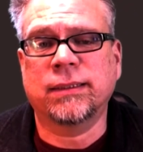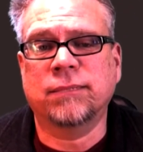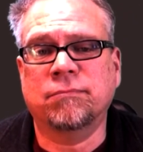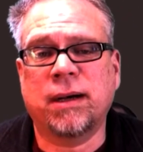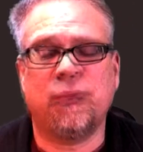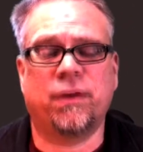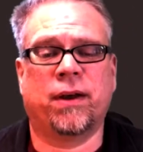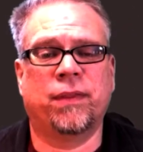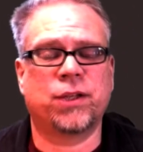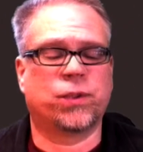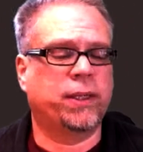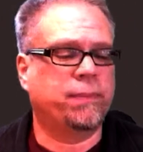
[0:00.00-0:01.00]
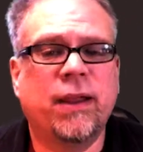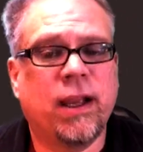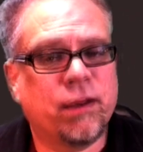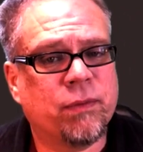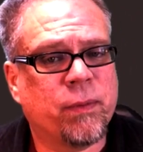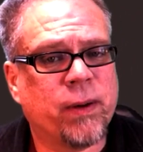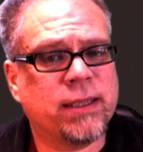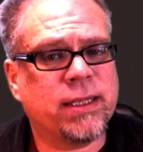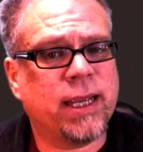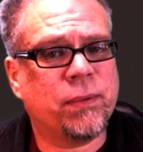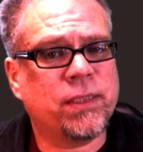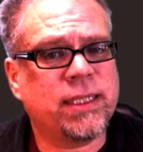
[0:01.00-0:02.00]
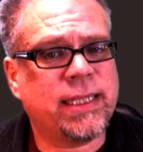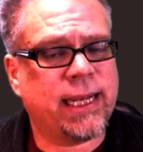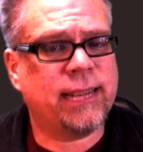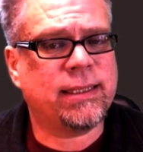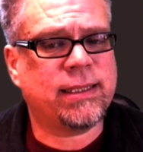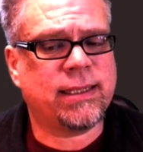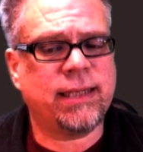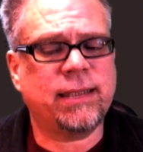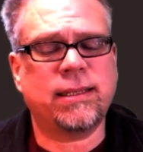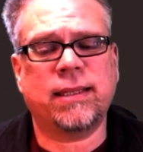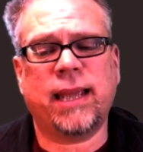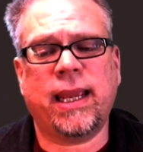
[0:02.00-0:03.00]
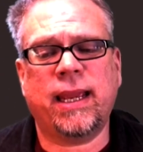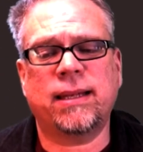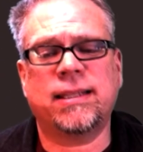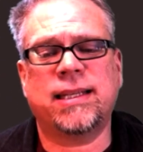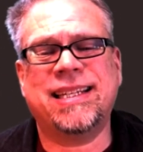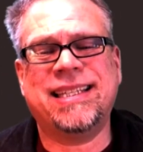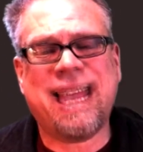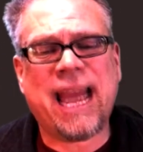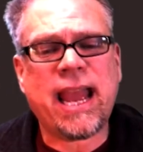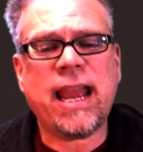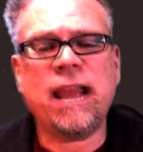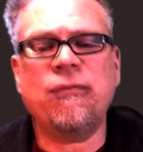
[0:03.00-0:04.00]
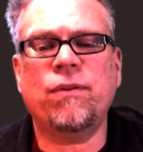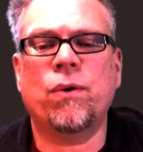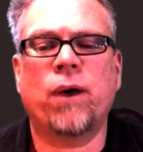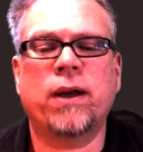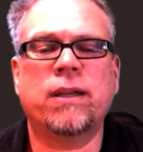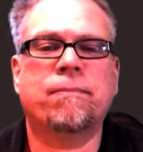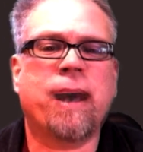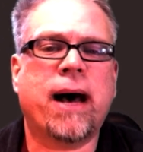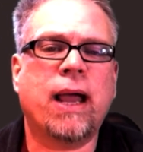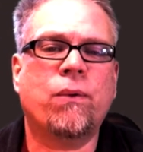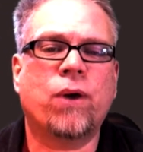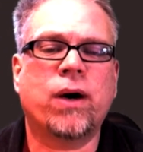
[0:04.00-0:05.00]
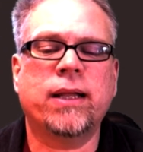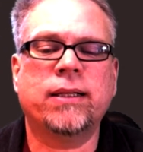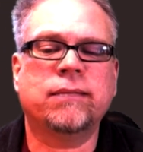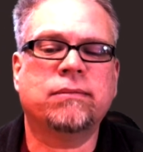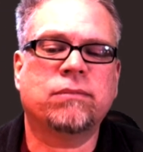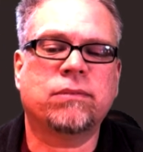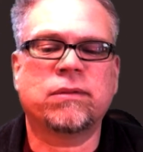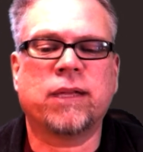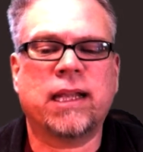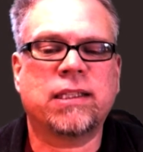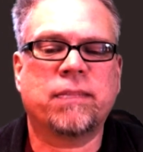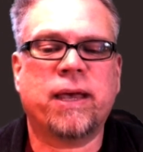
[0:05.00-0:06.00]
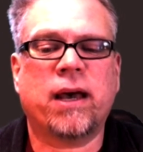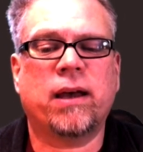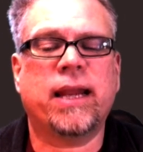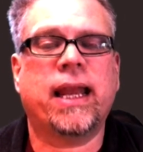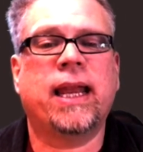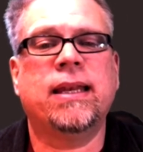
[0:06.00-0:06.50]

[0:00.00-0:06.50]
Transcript: month on this one. The cover price again was 10 cents. And today, if you wanted to buy one that's about a